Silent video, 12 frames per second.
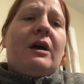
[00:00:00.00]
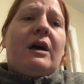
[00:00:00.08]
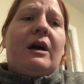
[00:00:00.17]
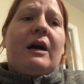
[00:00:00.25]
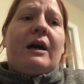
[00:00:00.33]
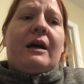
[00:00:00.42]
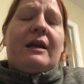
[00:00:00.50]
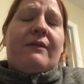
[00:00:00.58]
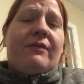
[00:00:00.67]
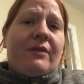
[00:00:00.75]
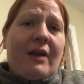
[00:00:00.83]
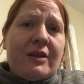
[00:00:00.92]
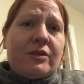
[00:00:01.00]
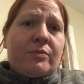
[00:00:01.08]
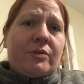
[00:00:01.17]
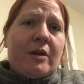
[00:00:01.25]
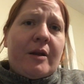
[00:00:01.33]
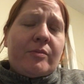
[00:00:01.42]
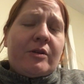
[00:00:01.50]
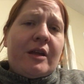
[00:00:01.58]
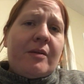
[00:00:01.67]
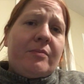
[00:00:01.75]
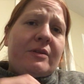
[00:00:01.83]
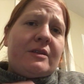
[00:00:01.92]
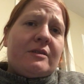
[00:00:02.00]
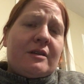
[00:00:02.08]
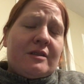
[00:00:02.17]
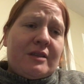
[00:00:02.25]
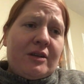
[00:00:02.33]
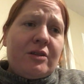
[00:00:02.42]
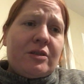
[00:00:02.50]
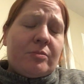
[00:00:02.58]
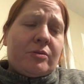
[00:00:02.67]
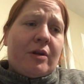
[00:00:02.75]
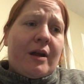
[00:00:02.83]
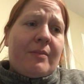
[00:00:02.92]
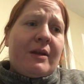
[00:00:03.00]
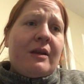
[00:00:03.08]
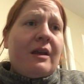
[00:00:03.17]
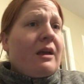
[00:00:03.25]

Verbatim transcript: Uh, if you're not subscribed yet, please consider subscribing.